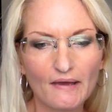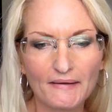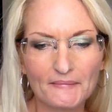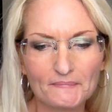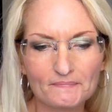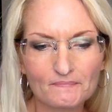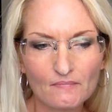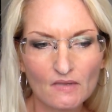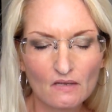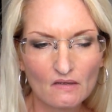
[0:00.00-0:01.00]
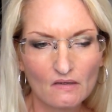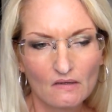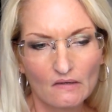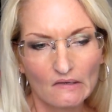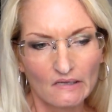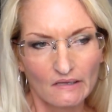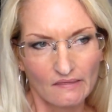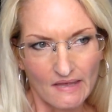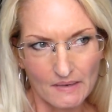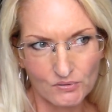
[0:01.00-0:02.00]
Um,
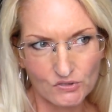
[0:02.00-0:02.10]
that